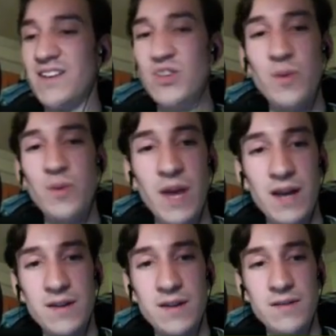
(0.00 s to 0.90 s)
Do it,
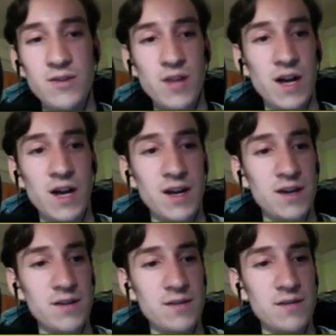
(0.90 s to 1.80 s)
man. Good luck.
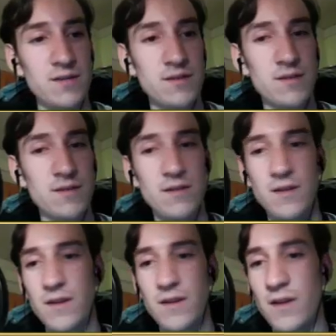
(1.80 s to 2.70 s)

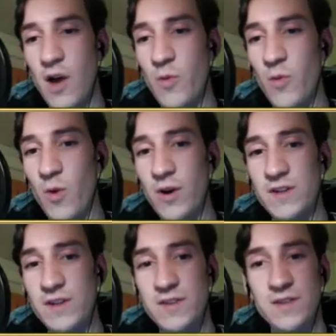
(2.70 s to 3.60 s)
I hope it
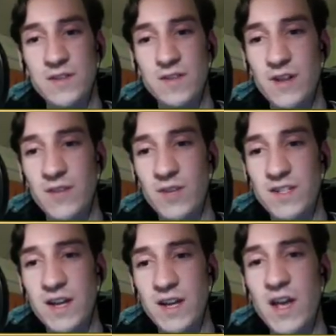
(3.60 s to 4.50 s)
works. That's all I can really
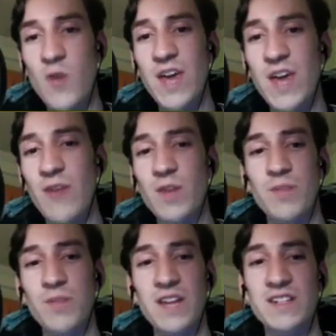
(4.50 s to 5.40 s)
say. We can't really
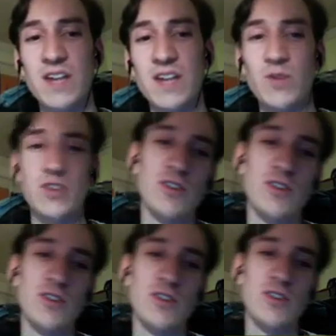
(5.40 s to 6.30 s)
play this like we used to,
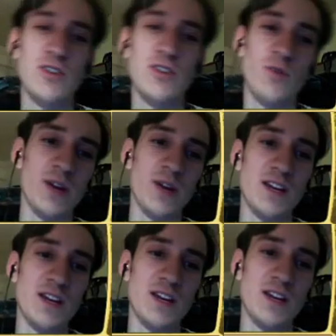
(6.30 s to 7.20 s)
though. We were borrowing
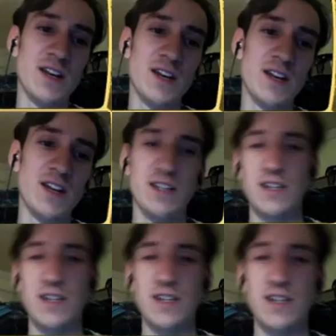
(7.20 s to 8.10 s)
a second
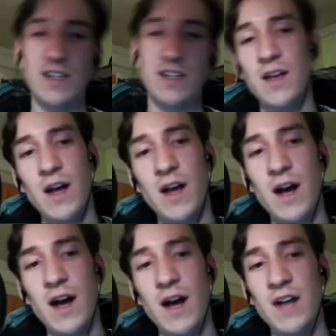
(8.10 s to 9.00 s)
Toxic.
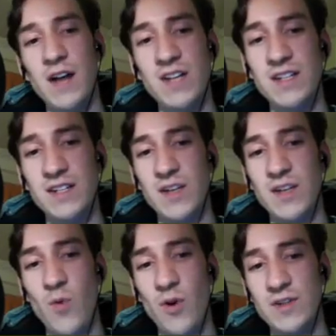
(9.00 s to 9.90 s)
So the deck does
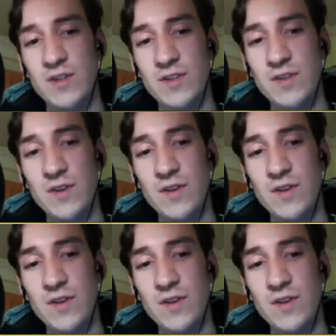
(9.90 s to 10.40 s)
get worse.